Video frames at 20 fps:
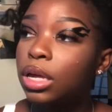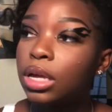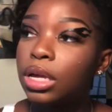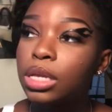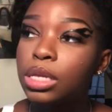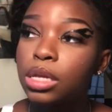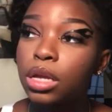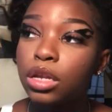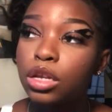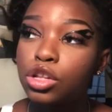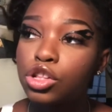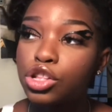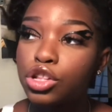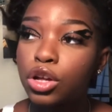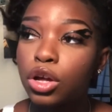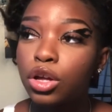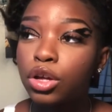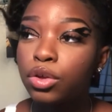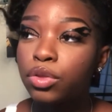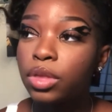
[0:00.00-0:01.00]
It's going to
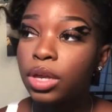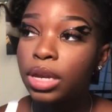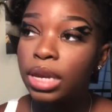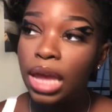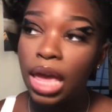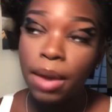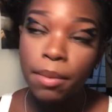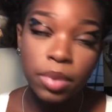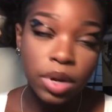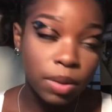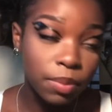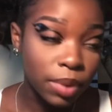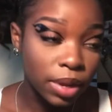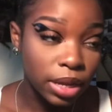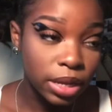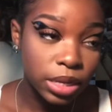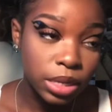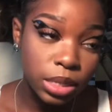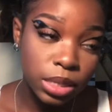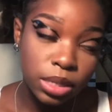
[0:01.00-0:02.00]
show you the name of the
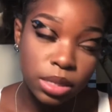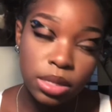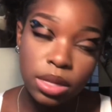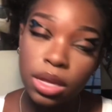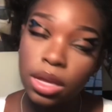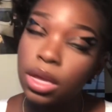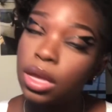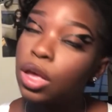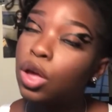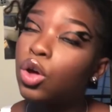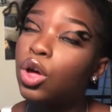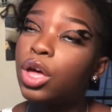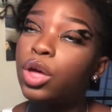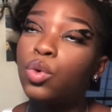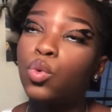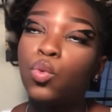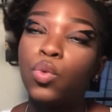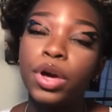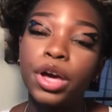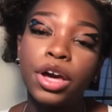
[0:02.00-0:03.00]
bus
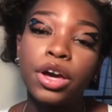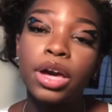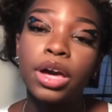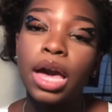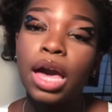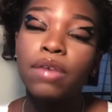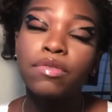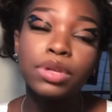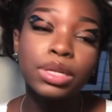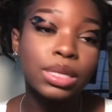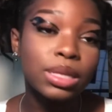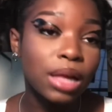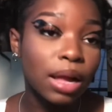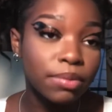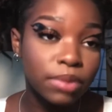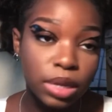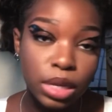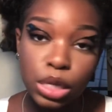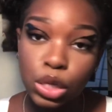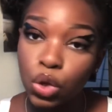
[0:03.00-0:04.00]
and where every
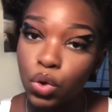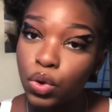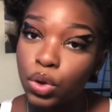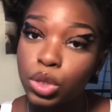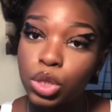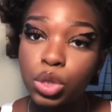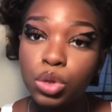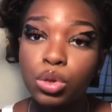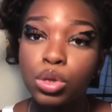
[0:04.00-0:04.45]
stop that it's going to.